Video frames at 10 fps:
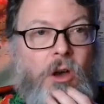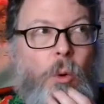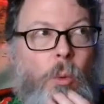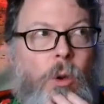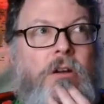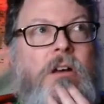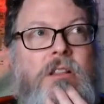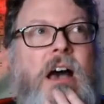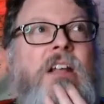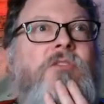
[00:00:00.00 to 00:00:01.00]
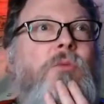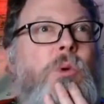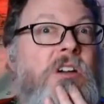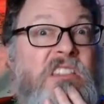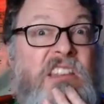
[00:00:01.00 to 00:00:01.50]
where a lot of
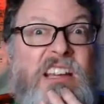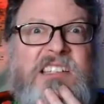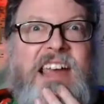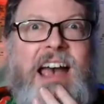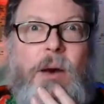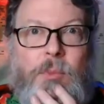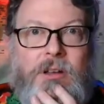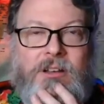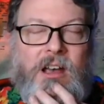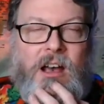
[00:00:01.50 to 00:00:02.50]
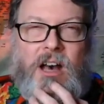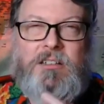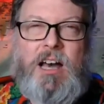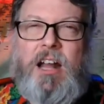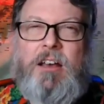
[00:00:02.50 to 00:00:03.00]
weird things happen. A
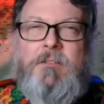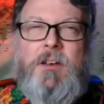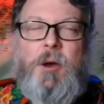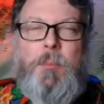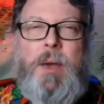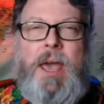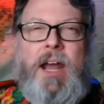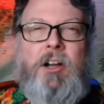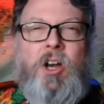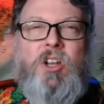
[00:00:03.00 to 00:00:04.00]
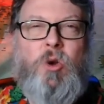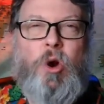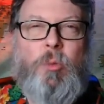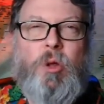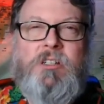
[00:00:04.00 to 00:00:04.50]
lot of
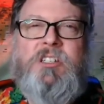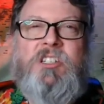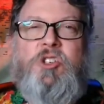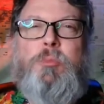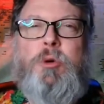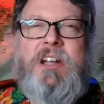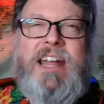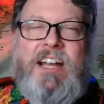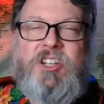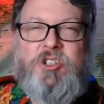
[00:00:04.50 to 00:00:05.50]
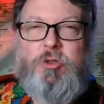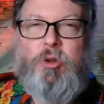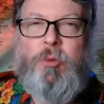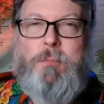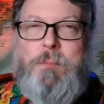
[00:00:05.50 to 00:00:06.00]
paranormal and
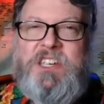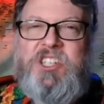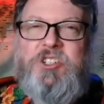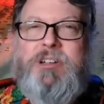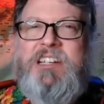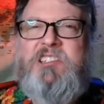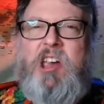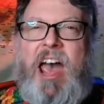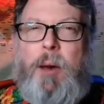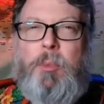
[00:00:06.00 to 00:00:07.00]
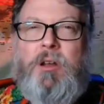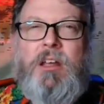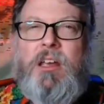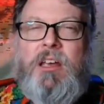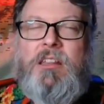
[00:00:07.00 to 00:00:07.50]
supernatural mysteries happen
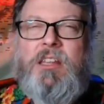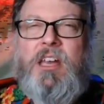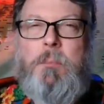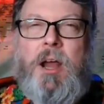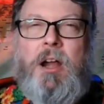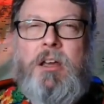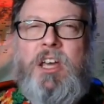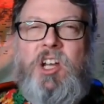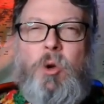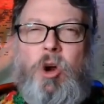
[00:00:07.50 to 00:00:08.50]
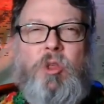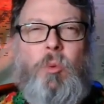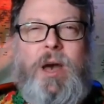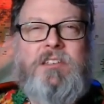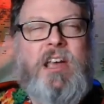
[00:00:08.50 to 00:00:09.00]
in the American
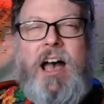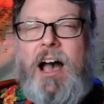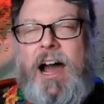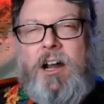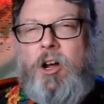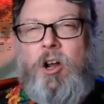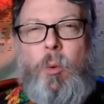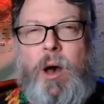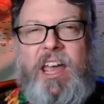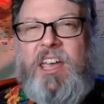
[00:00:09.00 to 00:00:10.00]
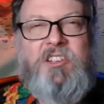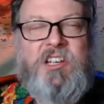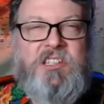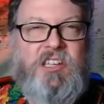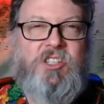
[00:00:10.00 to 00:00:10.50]
Northwest. I don't know why, it
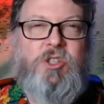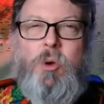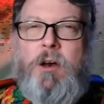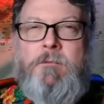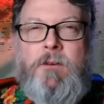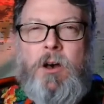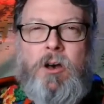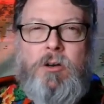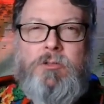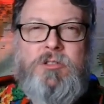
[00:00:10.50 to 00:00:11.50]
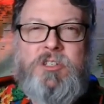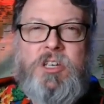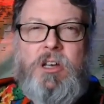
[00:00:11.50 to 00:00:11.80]
just is. UFOs,